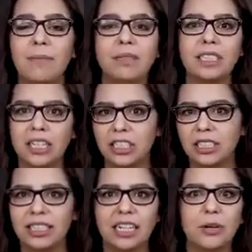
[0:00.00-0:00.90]
such
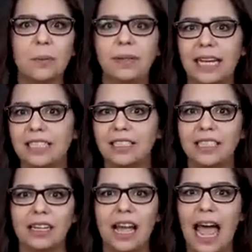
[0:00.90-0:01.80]
and such
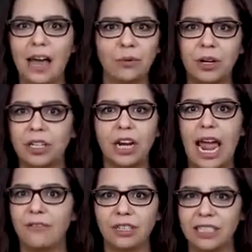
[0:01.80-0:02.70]
placed Edward
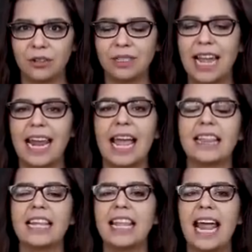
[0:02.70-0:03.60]
every single day.
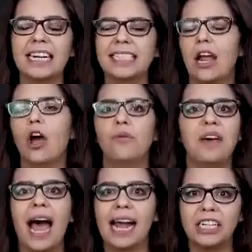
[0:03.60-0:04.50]
And then they had to say, oh,
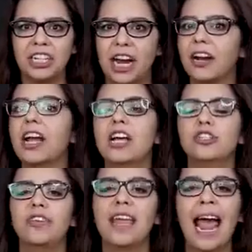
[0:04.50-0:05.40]
the high chair.
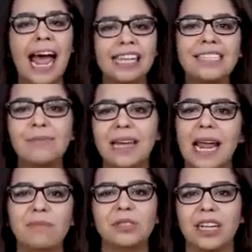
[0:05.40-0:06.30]
So they had to be
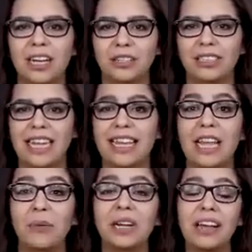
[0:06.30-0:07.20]
able to understand.
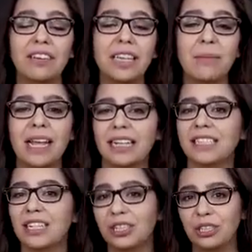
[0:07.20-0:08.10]
They were giving them
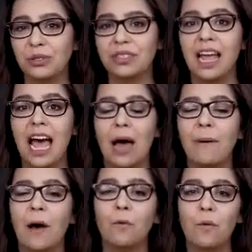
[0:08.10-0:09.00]
hints and clues
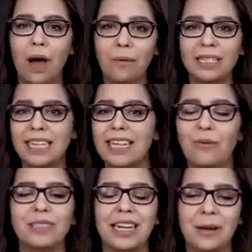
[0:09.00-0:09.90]
about what was it
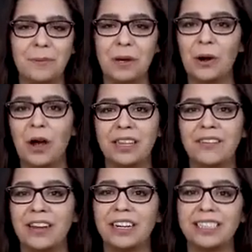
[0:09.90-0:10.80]
that was up here on the
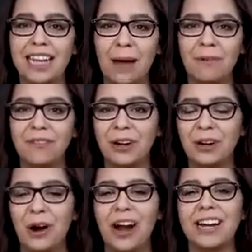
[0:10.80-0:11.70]
very top of their
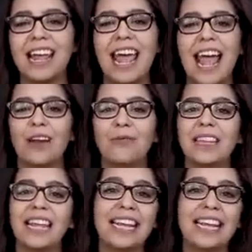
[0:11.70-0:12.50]
card. And when they